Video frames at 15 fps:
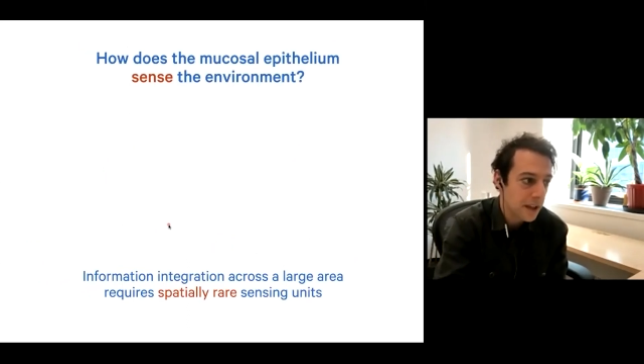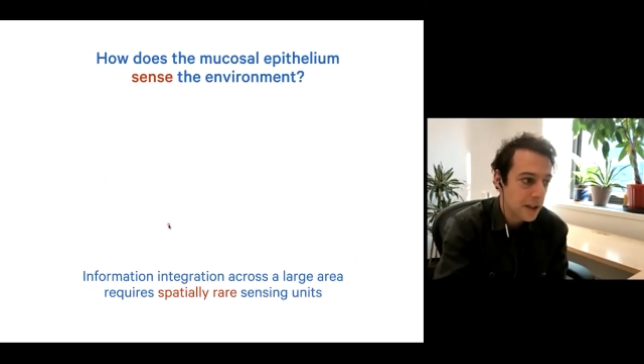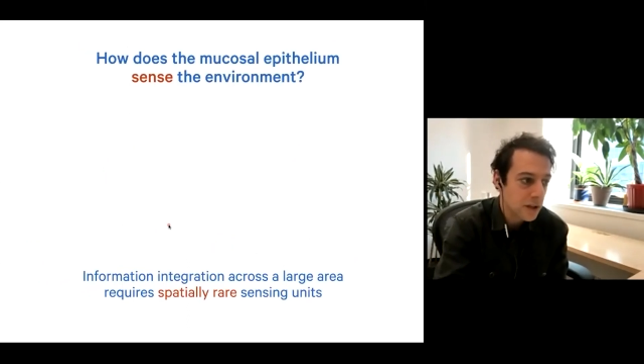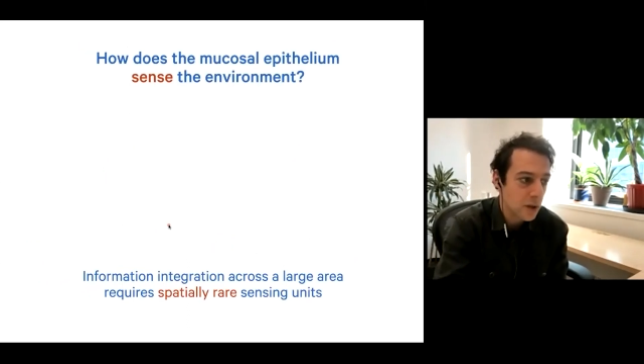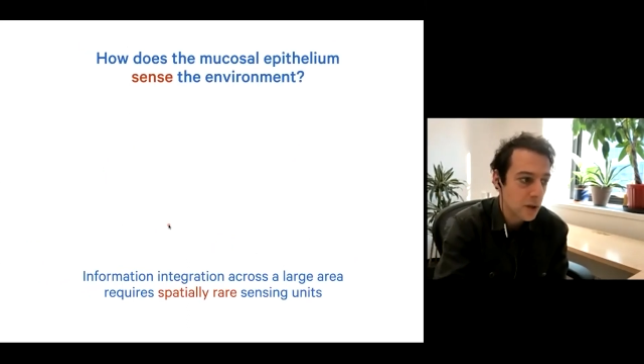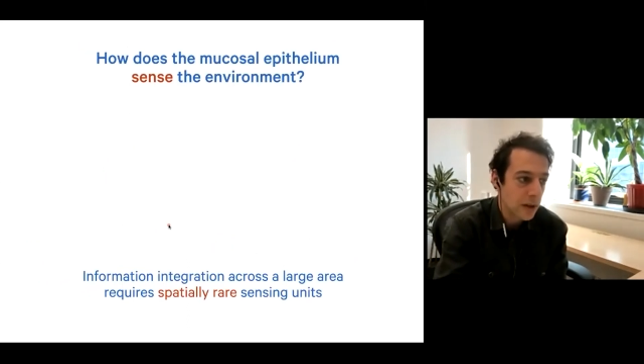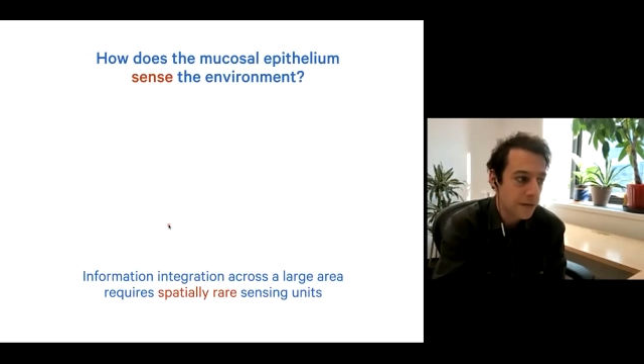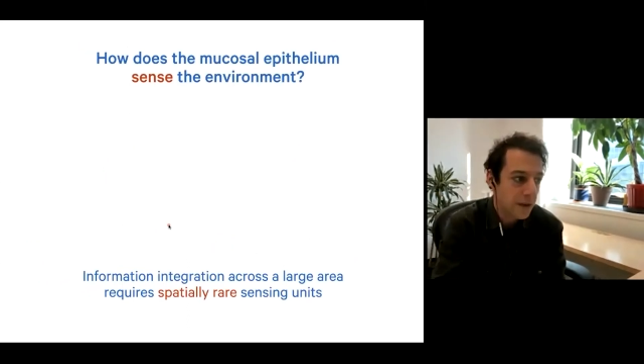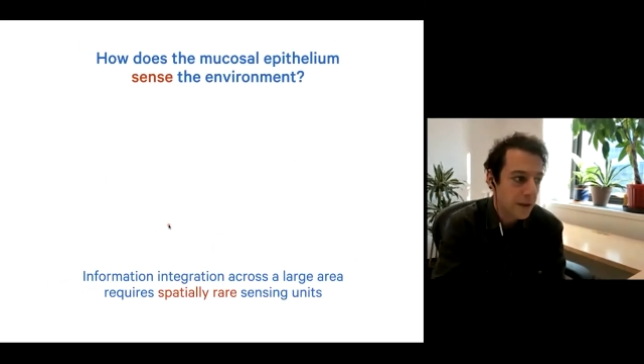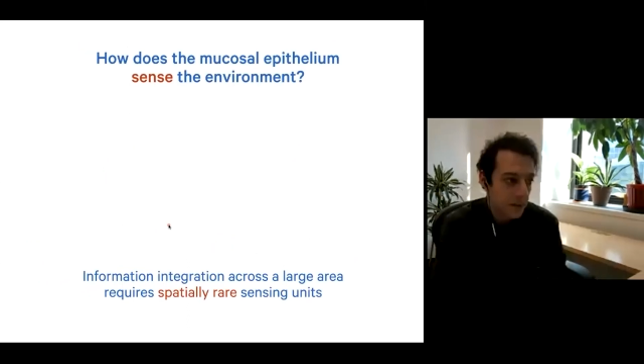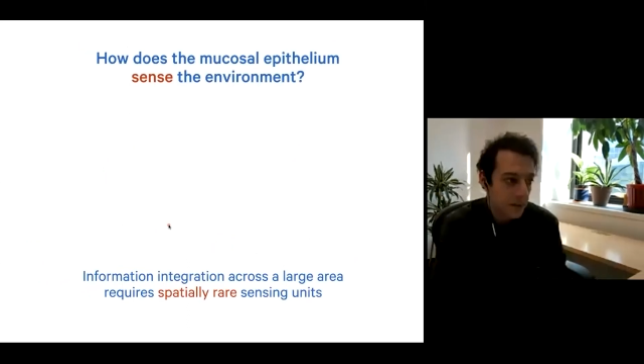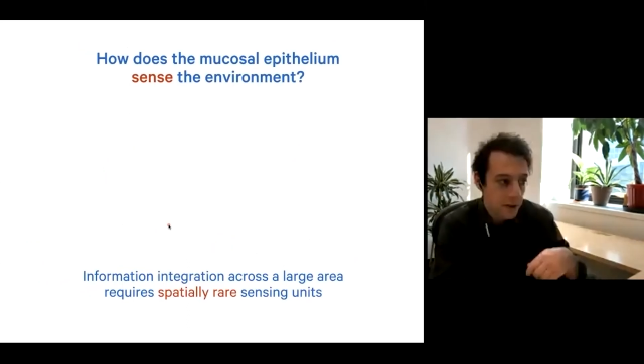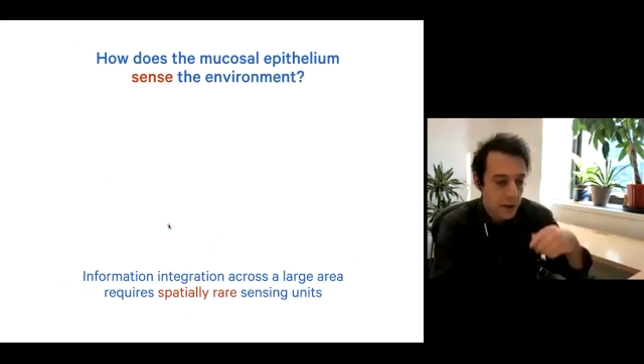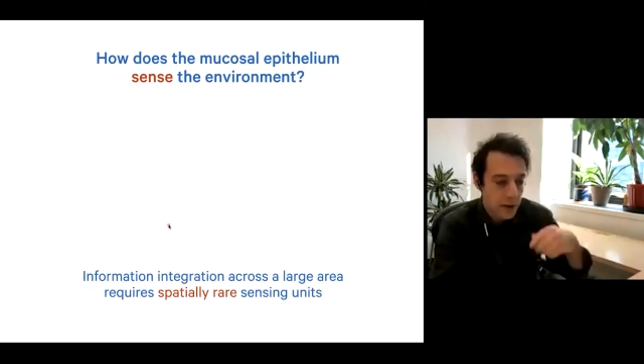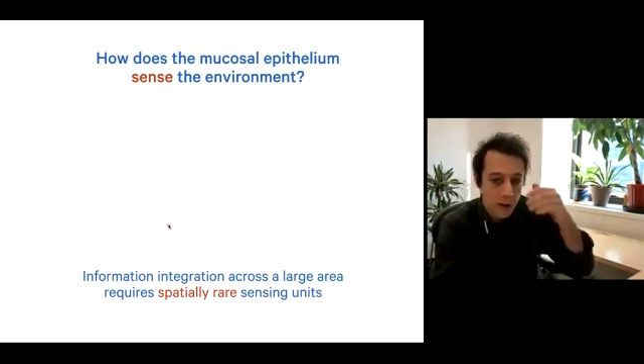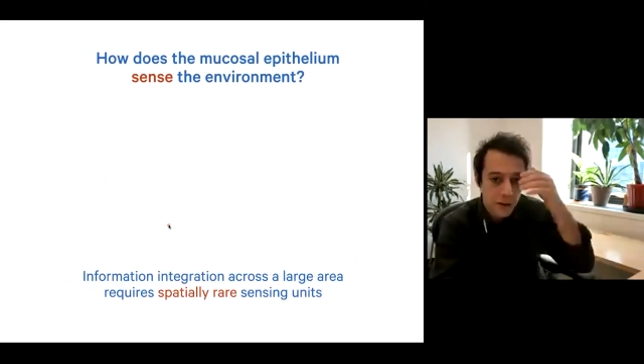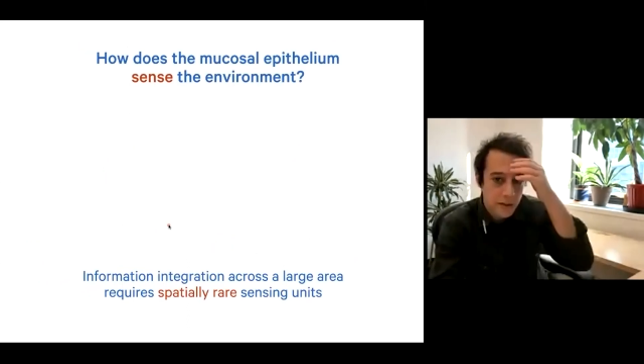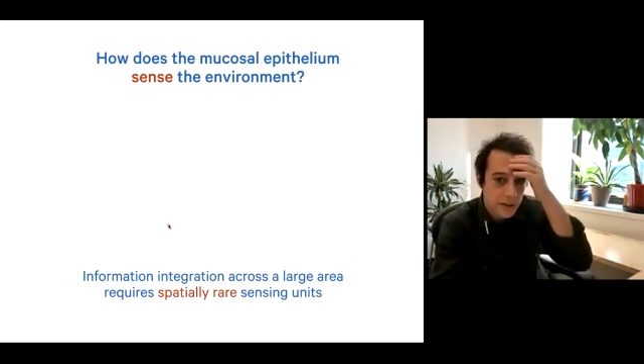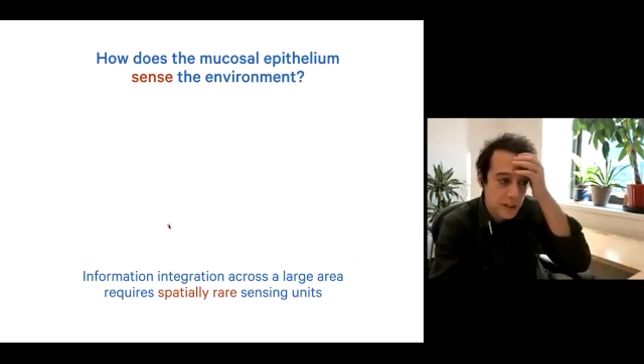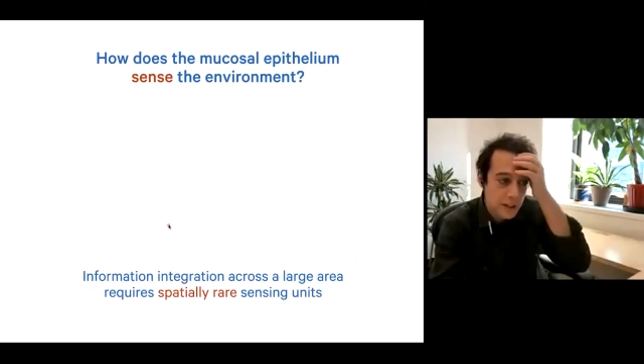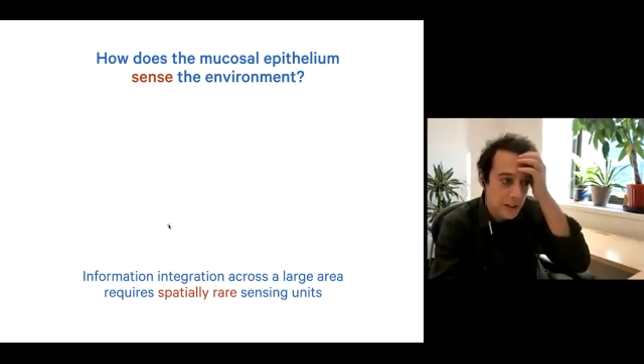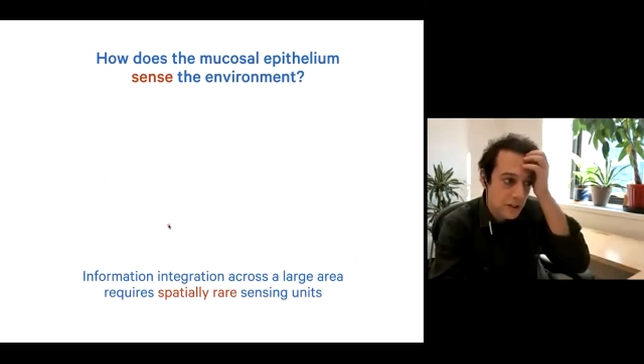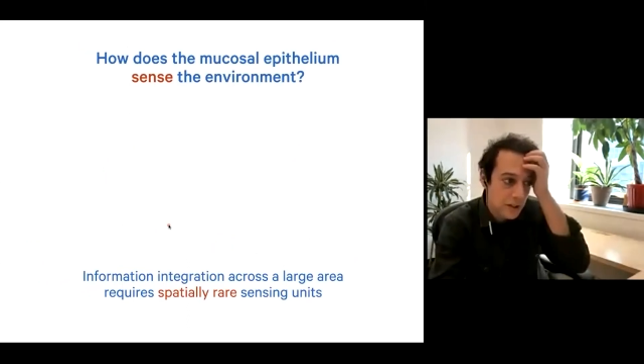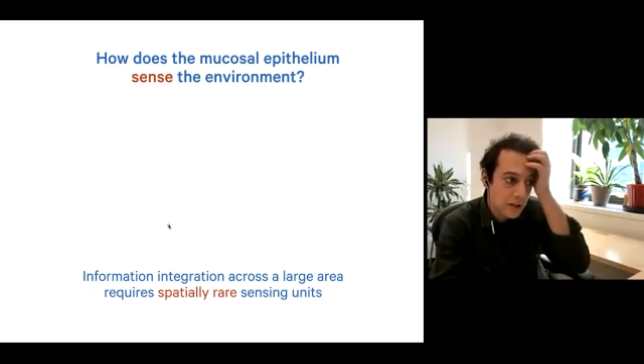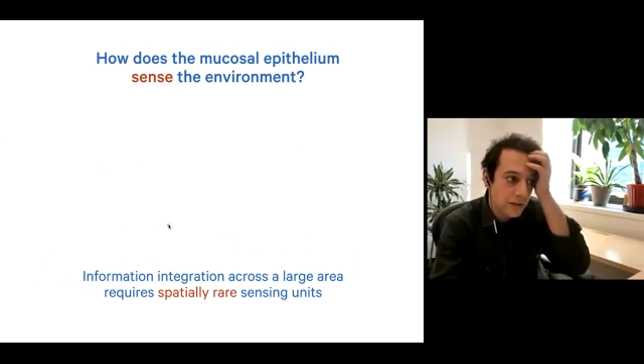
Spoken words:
So if you're in mucosal tissue,